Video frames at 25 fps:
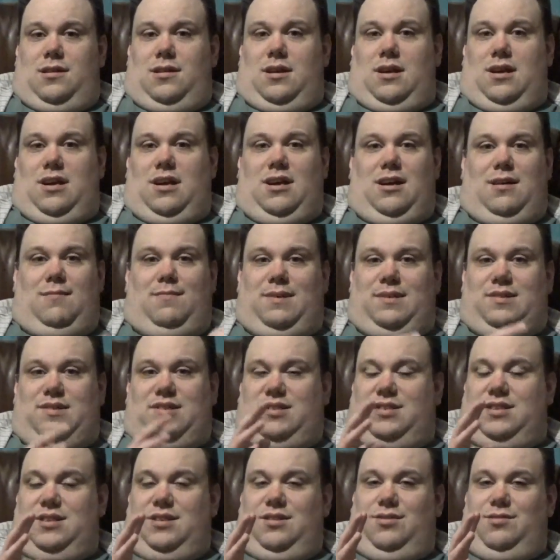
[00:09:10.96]
But
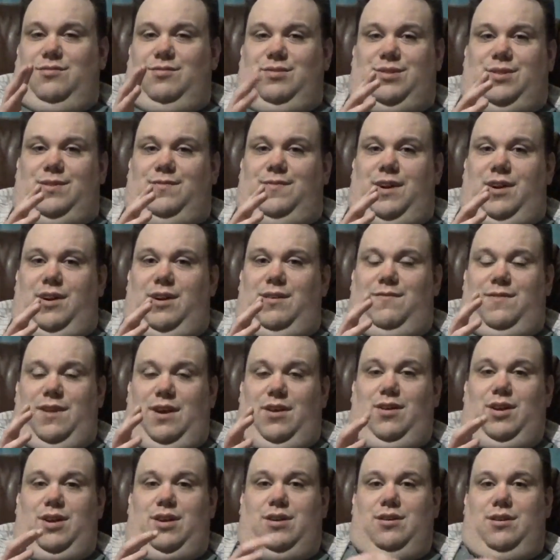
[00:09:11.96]
still, it was a very,
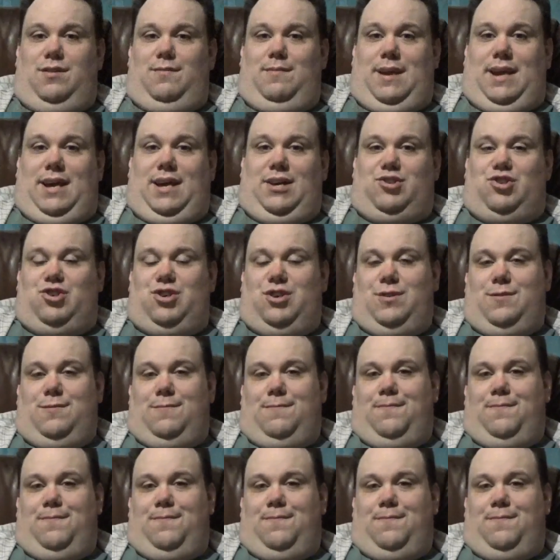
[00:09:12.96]
very good match.